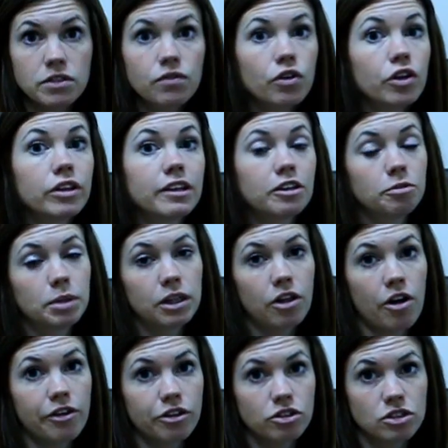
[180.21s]
for a little bit
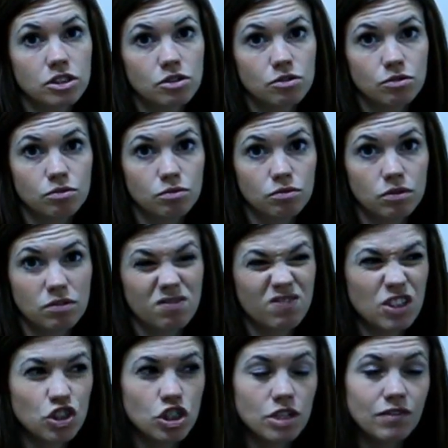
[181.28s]
longer to
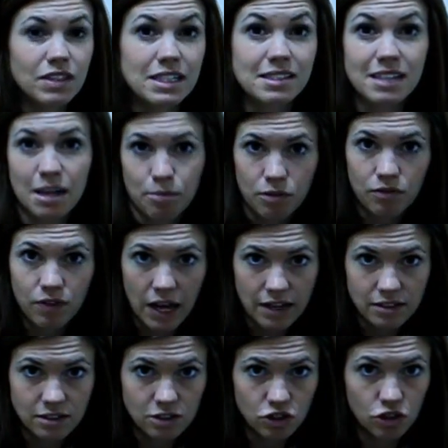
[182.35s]
achieve the same
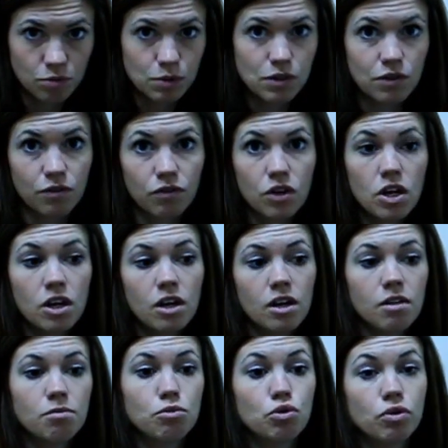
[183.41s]
effect in terms of
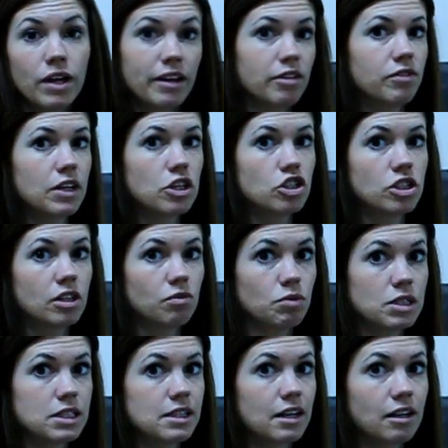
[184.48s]
mood elevation and
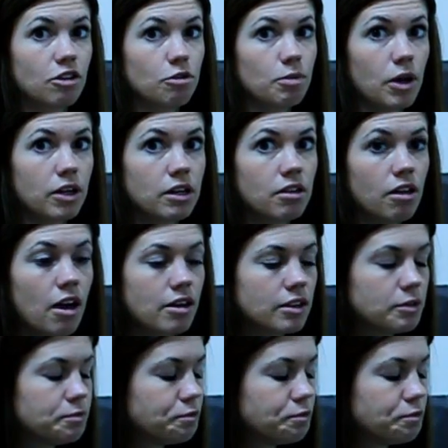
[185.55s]
resetting your body clock.